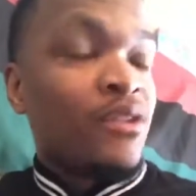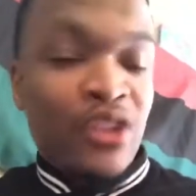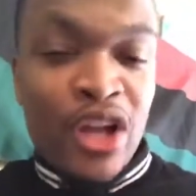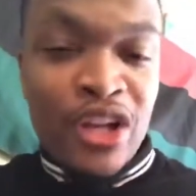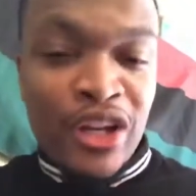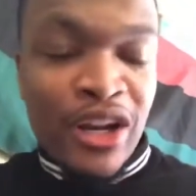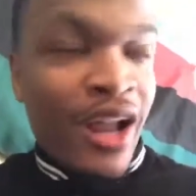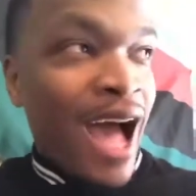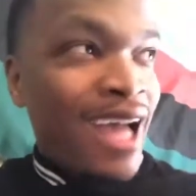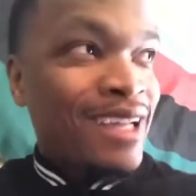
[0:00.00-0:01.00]
I know
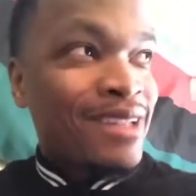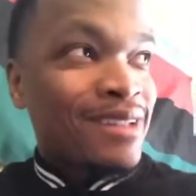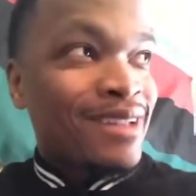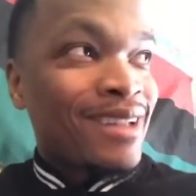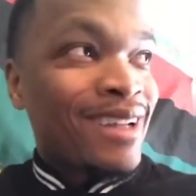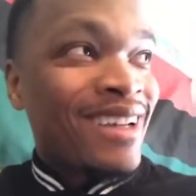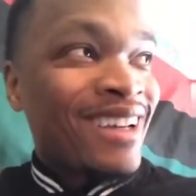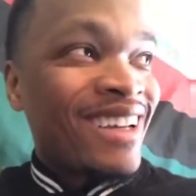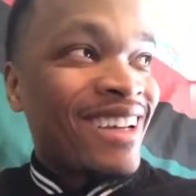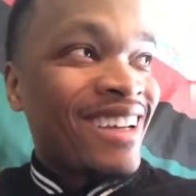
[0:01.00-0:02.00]
I'm being
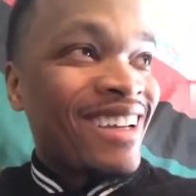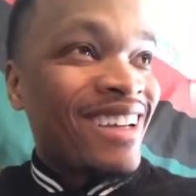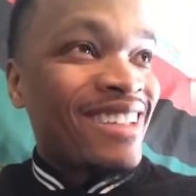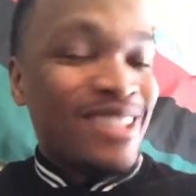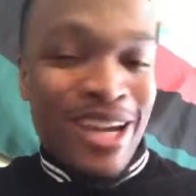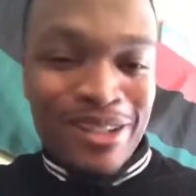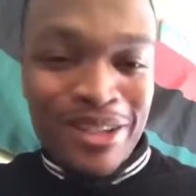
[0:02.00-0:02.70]
very.